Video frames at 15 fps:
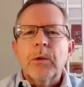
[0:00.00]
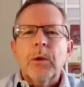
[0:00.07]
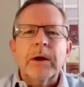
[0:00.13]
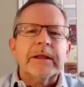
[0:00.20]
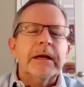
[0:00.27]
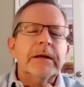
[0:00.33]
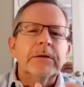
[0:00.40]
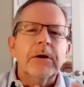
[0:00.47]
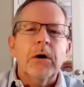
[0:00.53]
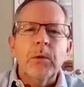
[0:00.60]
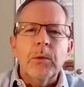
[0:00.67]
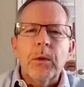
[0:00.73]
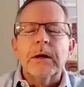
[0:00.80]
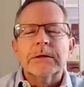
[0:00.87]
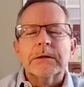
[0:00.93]
What they
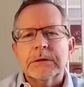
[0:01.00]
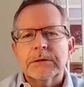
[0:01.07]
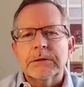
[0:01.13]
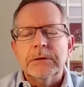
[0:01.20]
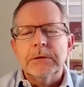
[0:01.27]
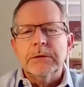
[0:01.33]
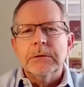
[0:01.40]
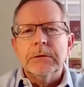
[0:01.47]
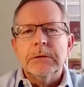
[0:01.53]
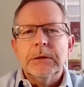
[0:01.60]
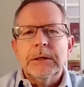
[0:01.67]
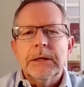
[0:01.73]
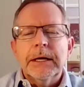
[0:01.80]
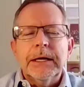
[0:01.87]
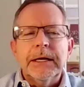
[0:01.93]
don't want to do
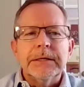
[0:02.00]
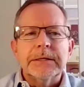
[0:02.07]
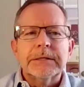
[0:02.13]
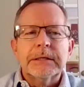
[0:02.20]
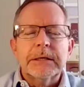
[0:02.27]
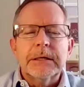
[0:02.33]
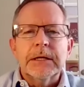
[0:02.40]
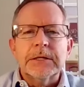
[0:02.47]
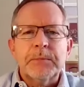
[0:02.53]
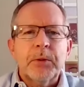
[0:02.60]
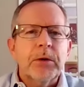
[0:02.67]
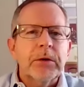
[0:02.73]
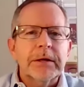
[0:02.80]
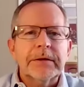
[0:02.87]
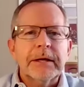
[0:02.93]
is is
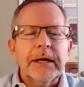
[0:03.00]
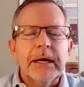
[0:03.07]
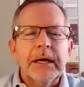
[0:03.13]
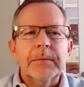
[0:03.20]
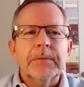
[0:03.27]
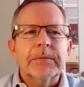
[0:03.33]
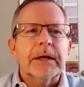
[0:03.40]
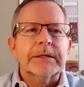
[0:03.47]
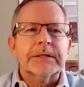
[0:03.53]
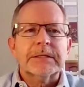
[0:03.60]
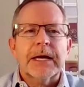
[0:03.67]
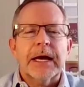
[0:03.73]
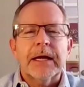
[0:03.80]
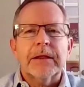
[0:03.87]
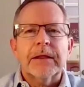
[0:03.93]
put a team, let's
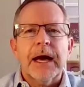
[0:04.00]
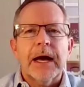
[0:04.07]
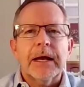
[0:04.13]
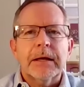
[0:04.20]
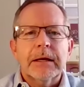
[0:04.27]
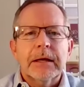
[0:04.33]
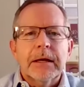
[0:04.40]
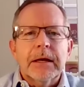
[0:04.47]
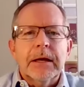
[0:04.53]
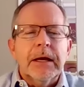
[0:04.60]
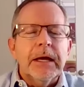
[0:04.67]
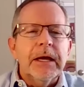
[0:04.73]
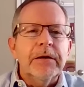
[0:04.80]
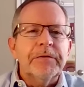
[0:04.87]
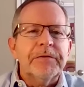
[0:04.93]
say that
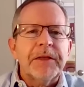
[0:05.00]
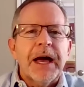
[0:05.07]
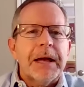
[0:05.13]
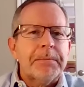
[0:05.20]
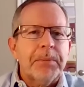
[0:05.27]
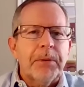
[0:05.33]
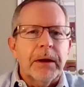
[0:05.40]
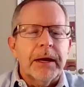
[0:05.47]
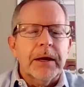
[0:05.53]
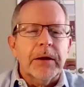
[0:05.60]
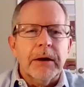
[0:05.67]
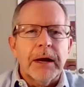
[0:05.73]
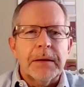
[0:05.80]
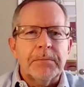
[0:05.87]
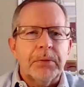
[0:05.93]
if that
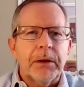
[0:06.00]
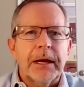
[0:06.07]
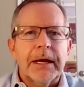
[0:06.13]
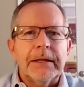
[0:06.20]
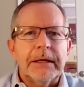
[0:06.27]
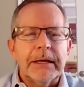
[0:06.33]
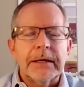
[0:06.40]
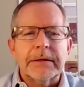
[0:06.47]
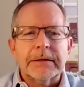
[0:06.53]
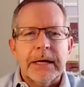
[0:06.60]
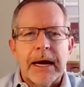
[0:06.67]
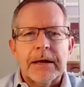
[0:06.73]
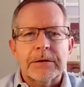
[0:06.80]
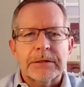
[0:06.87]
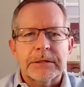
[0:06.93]
player had played the
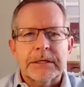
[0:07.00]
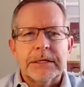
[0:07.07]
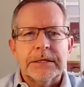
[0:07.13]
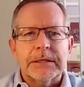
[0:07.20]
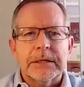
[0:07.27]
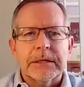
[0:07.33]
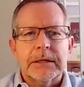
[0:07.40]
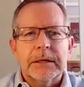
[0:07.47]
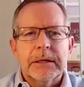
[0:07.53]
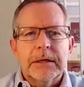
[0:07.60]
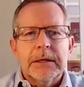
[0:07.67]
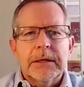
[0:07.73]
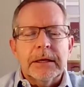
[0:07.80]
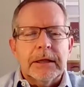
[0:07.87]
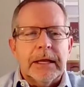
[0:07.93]
entire season,
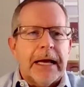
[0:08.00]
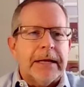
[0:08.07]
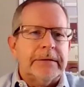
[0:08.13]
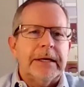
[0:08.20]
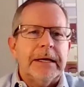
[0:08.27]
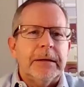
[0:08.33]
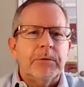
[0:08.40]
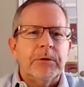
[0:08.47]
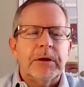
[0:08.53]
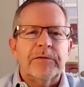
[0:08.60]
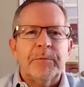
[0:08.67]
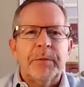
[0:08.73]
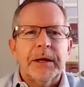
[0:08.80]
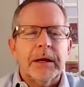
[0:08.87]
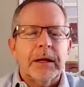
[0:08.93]
that team would
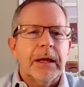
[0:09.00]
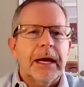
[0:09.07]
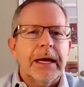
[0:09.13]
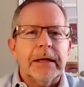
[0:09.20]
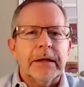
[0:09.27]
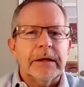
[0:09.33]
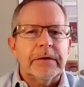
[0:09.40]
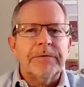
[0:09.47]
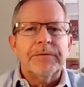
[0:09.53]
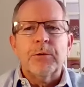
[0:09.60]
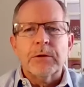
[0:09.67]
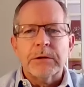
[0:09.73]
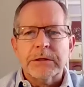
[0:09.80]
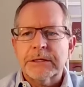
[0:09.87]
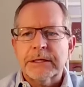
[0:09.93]
have been a likely
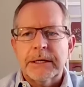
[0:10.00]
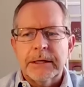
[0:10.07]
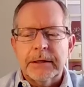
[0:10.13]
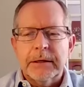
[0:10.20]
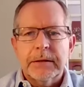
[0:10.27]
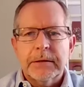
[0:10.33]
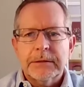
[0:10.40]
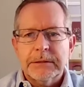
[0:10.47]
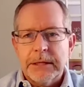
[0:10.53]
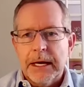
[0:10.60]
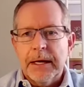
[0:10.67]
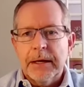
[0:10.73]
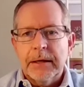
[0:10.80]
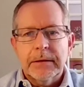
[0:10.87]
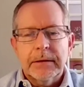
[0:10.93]
four seed,
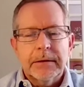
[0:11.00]
say